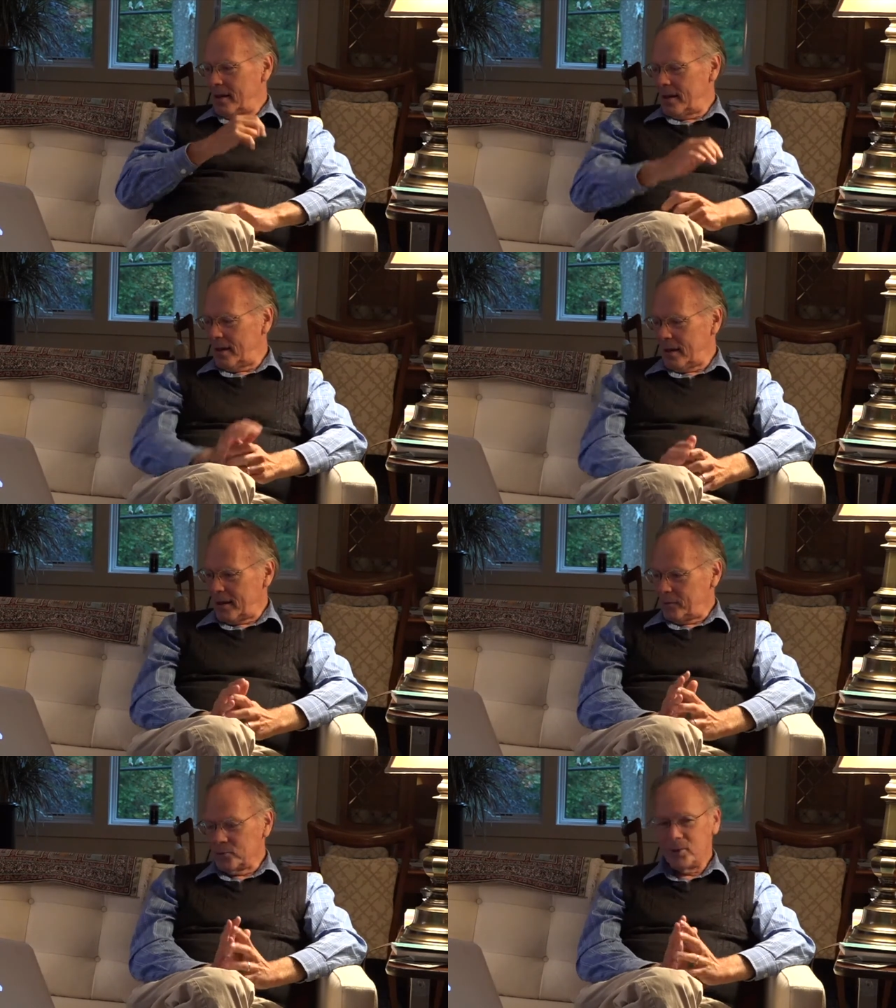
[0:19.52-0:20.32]
And
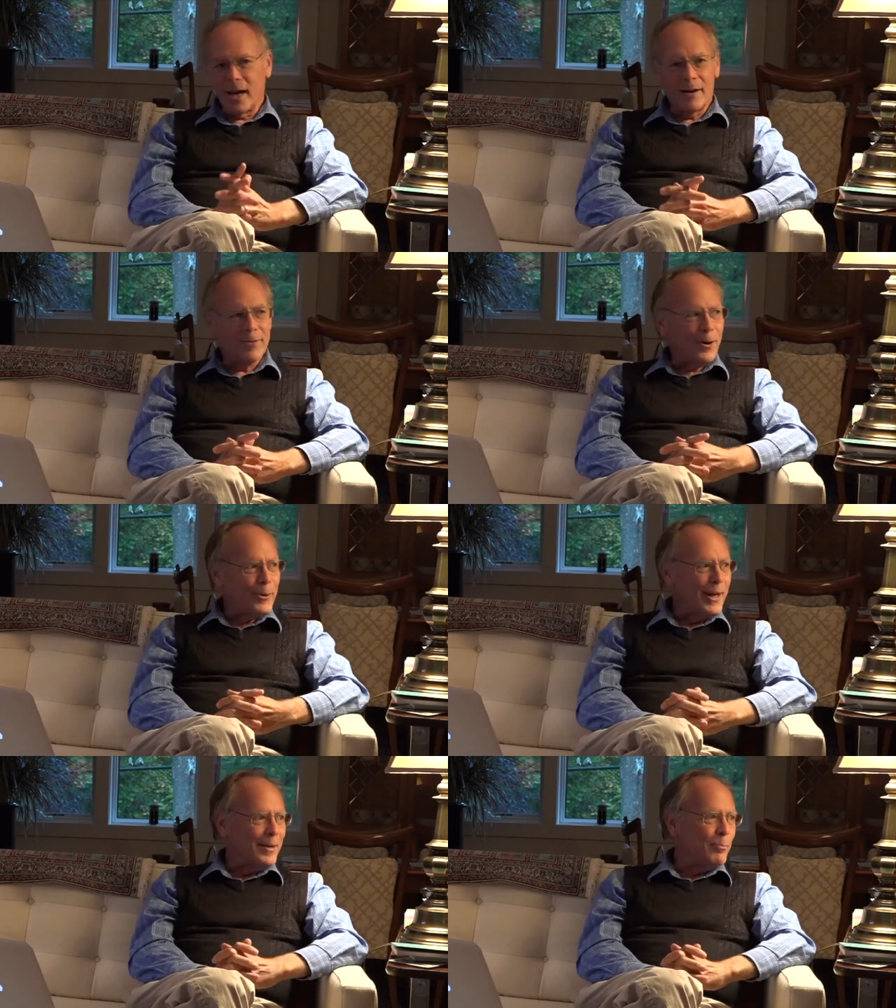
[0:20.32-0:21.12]
we'll see how far we
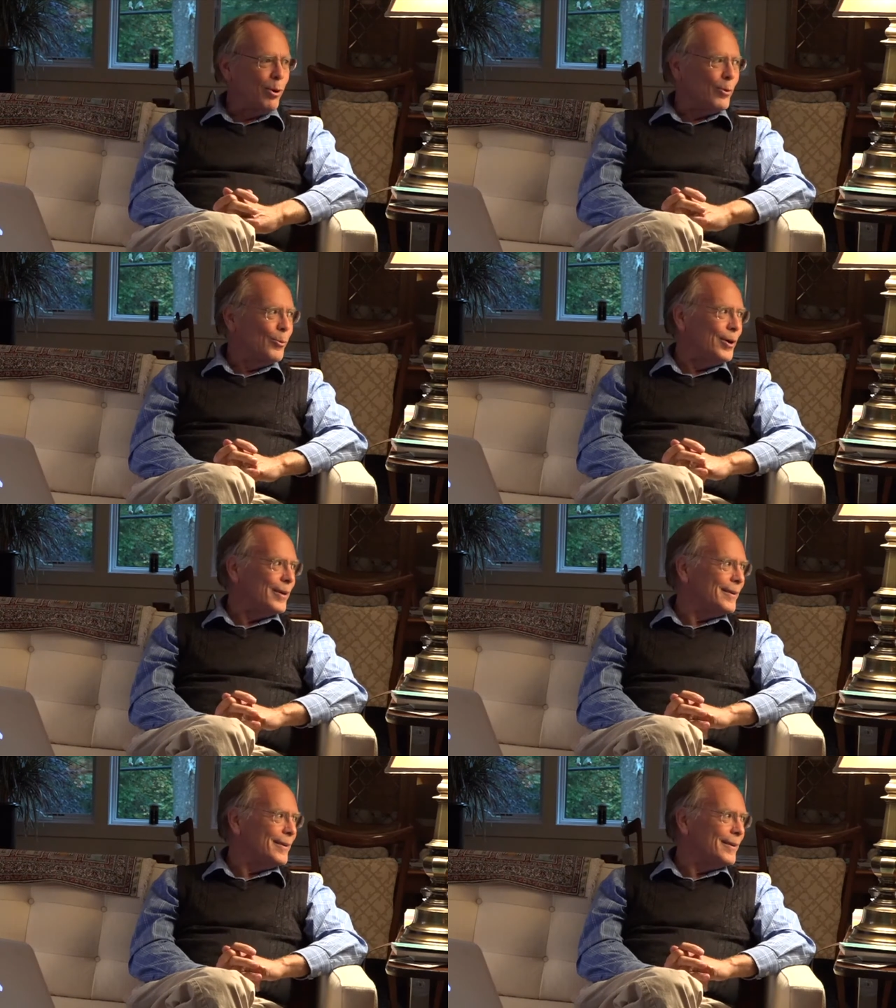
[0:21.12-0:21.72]
get in part one.